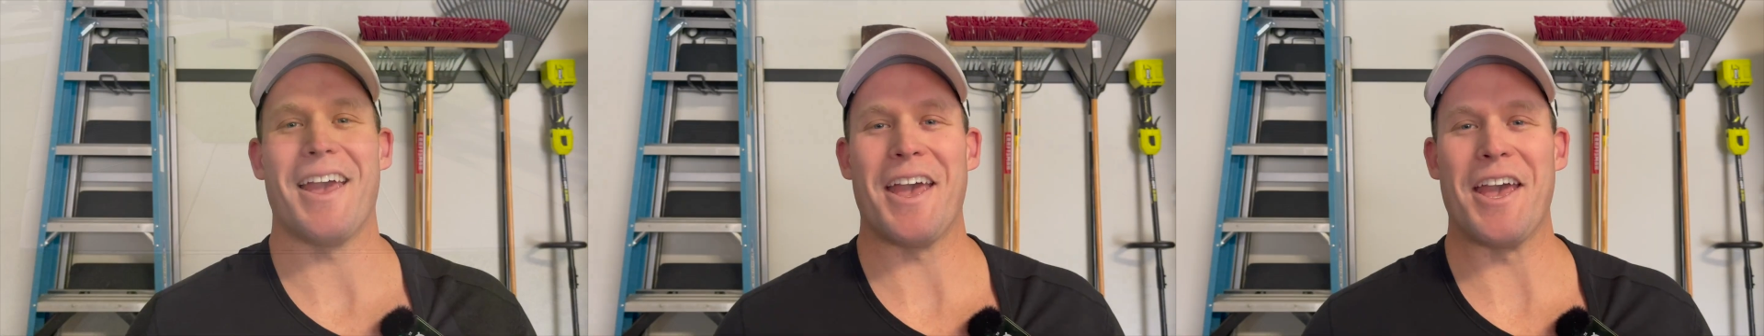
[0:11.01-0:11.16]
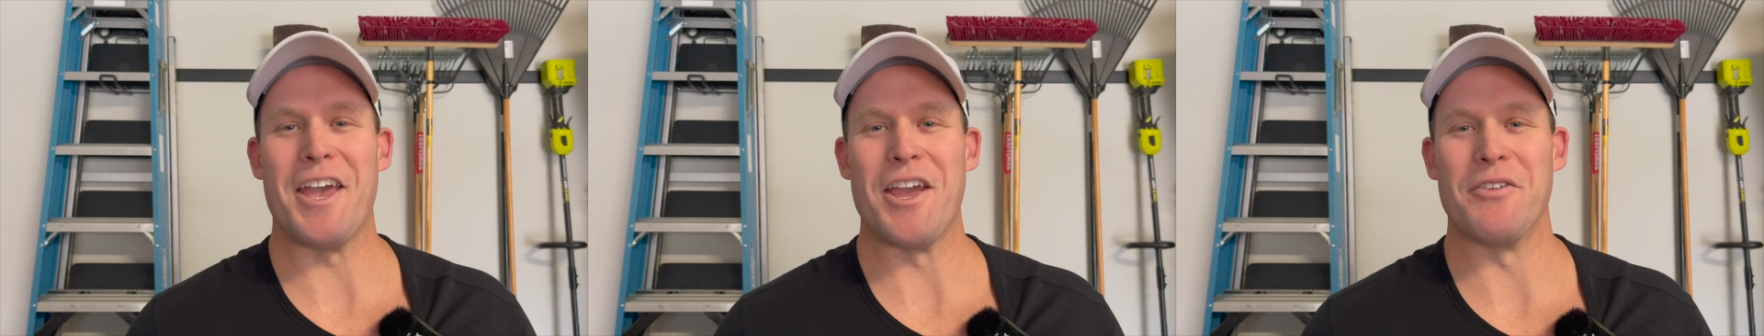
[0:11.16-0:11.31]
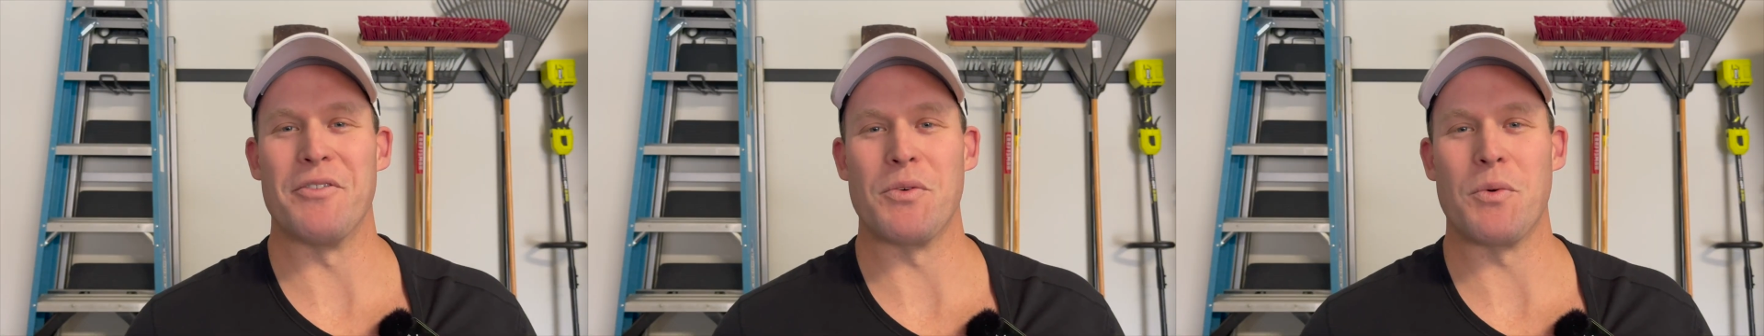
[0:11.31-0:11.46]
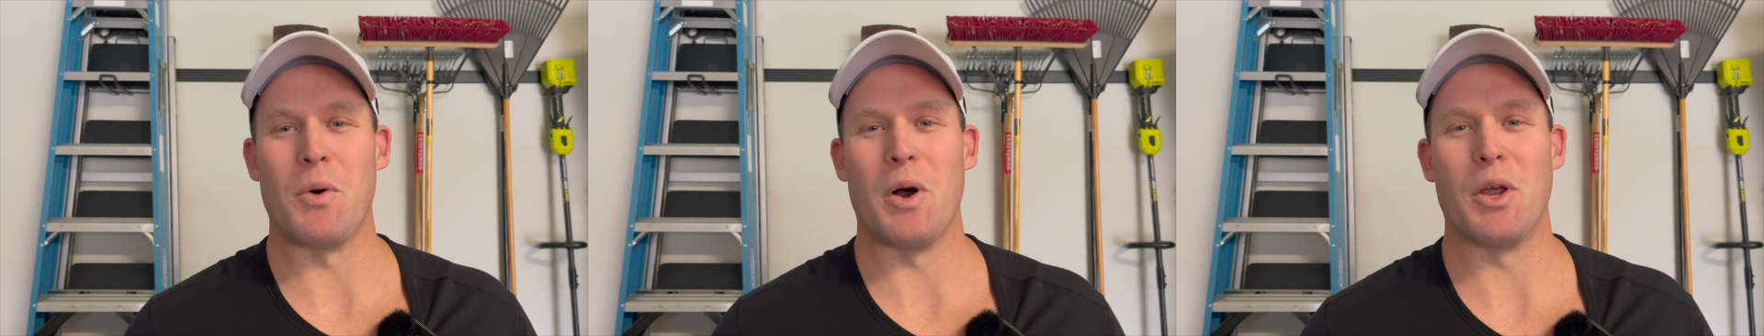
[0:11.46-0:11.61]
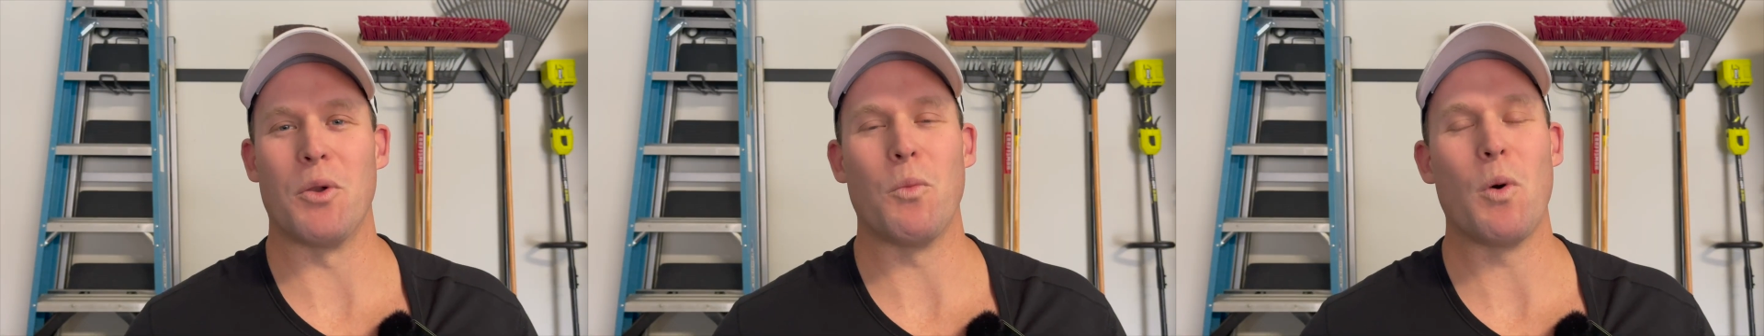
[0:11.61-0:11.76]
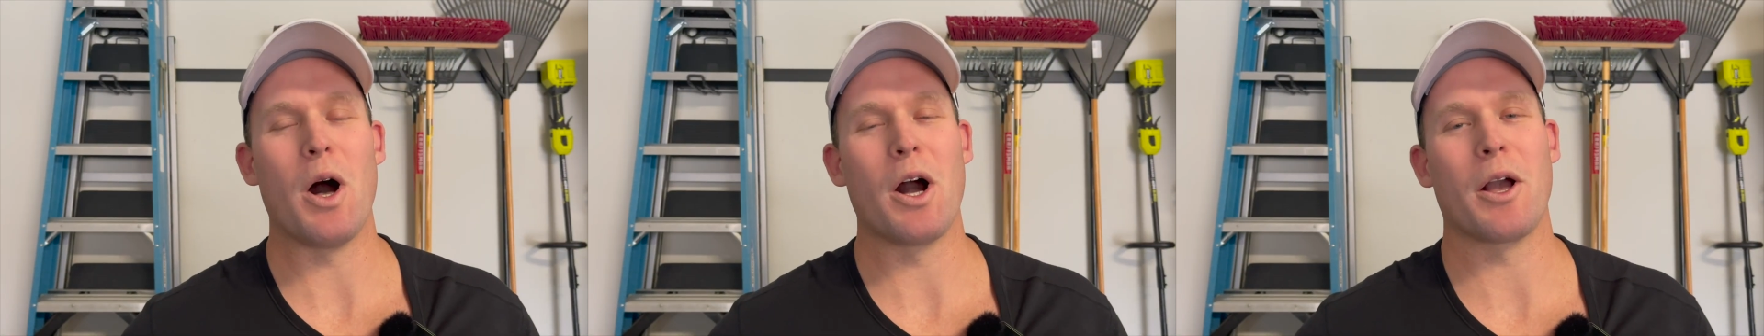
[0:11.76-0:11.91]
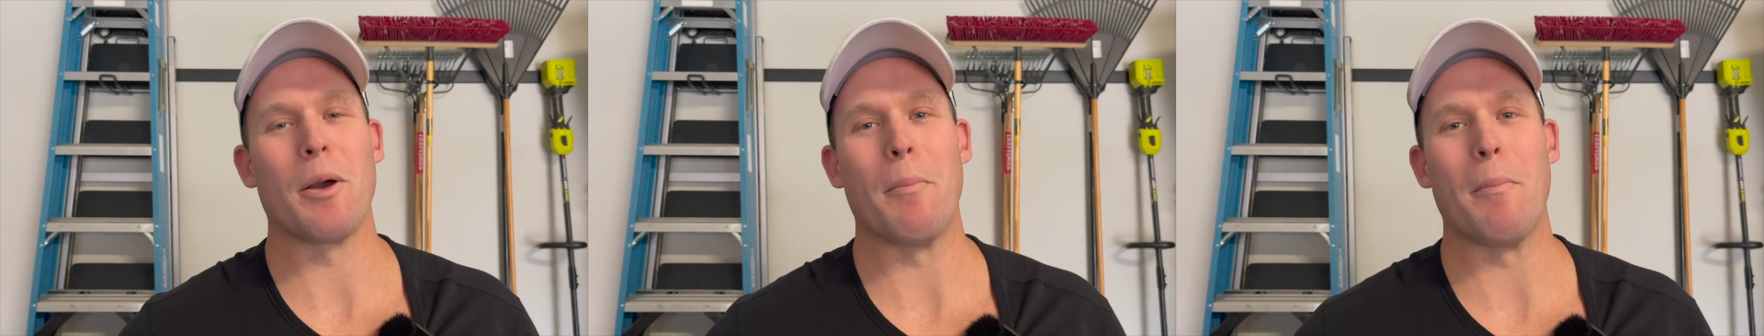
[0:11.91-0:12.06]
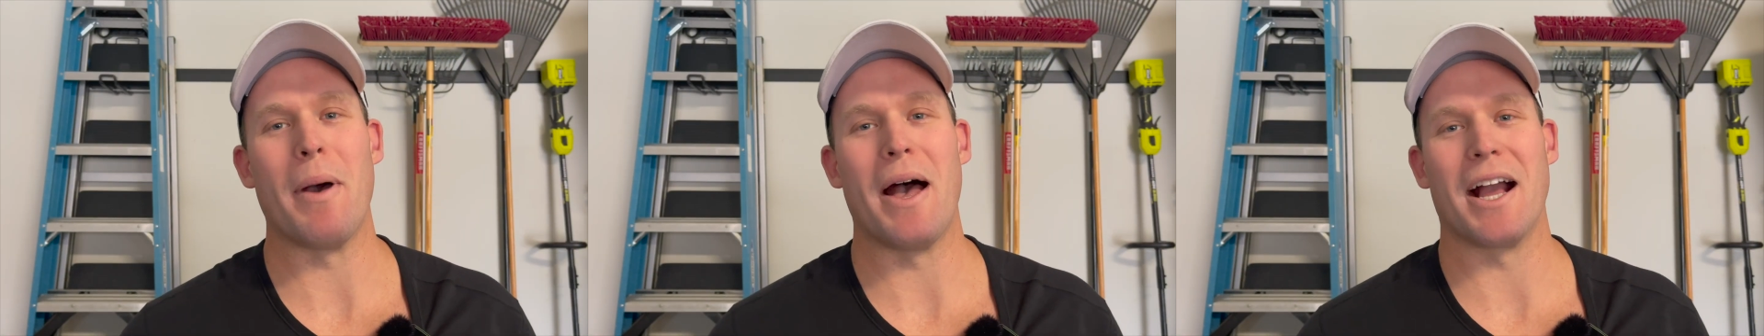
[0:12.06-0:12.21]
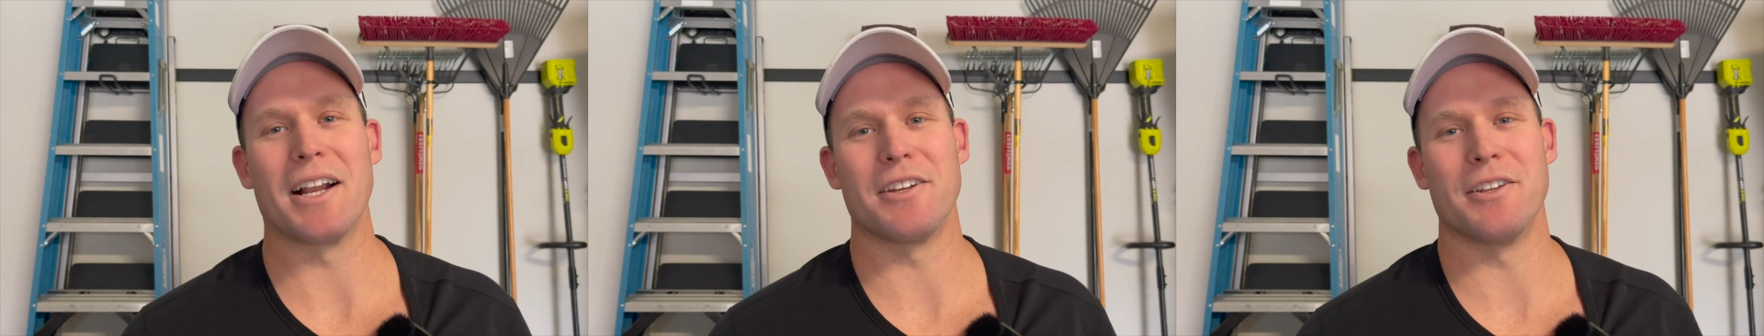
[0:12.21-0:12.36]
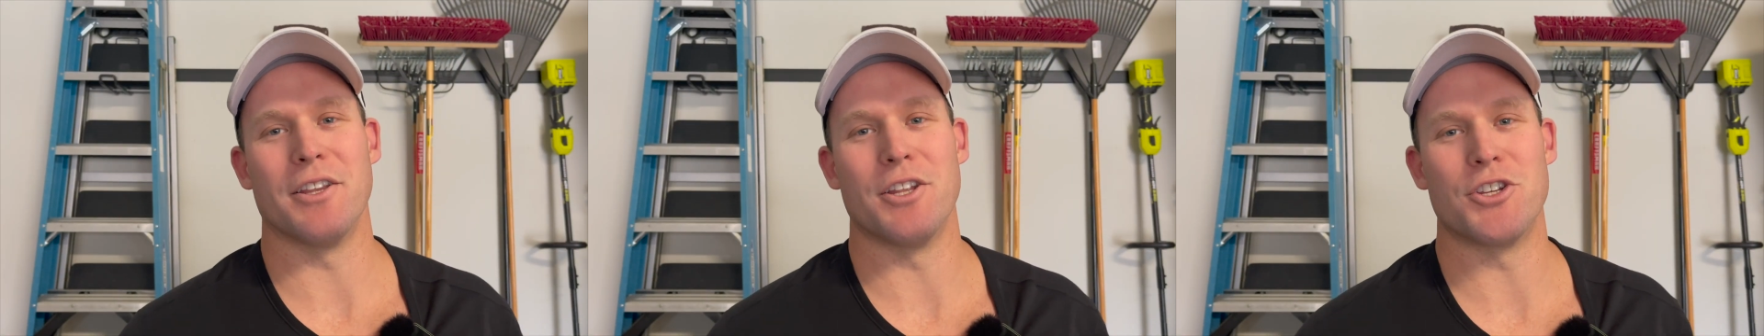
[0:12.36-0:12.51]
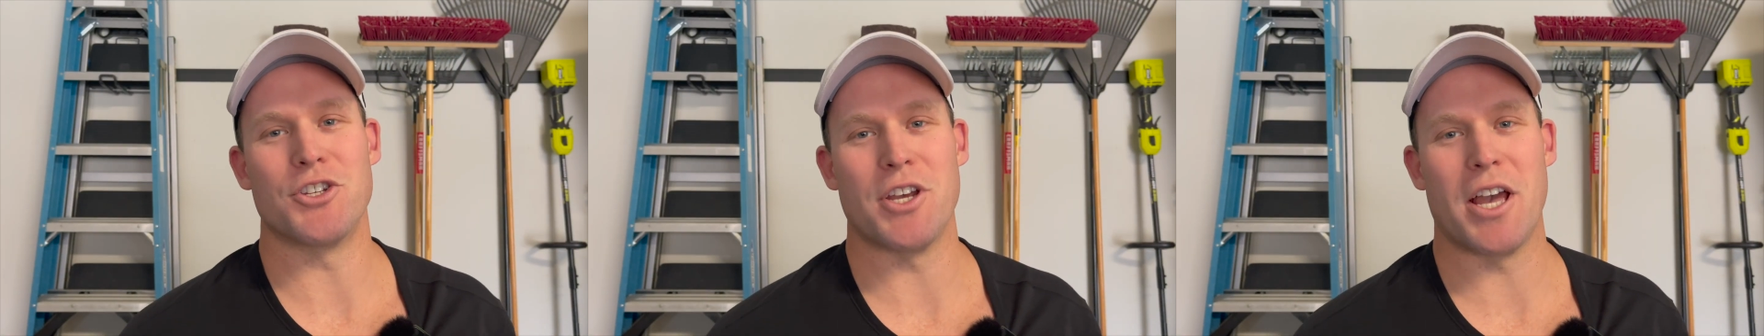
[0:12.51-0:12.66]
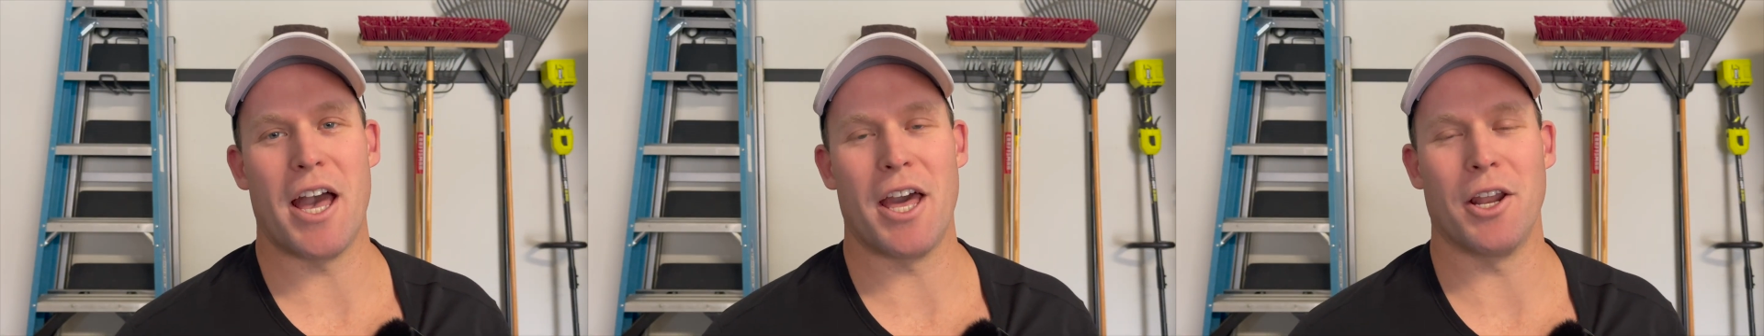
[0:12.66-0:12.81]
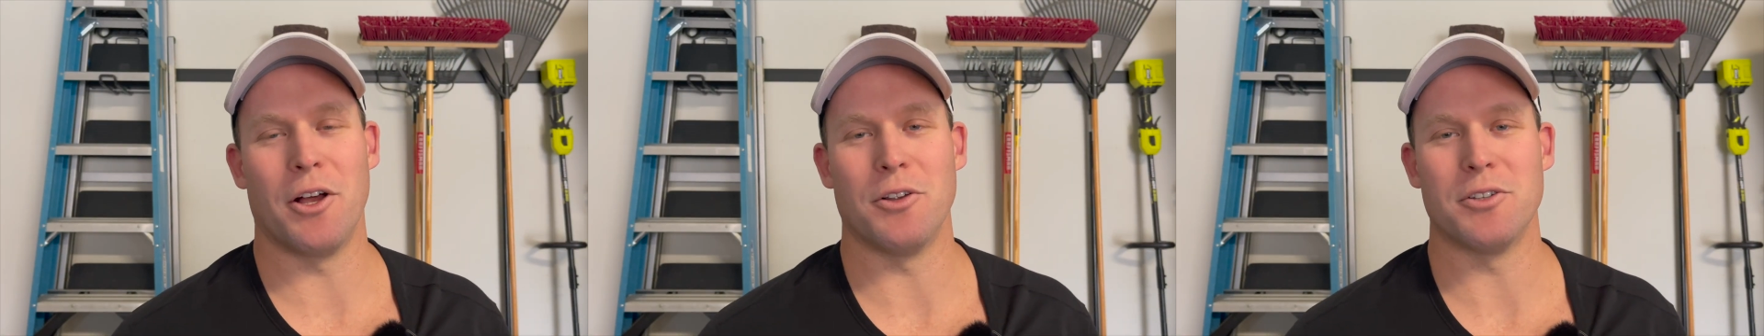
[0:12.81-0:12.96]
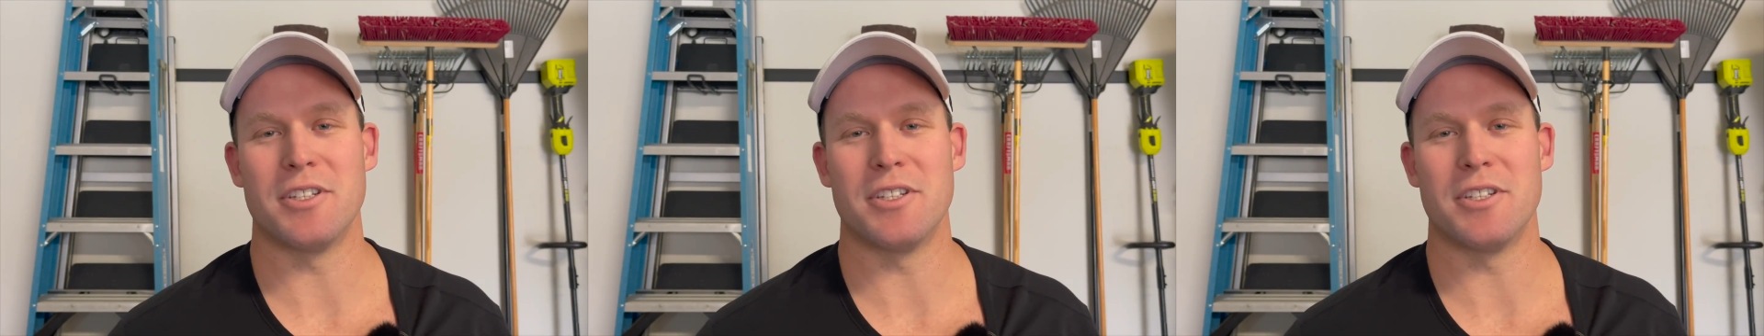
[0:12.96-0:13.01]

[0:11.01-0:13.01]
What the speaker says: everyone, welcome back to the channel.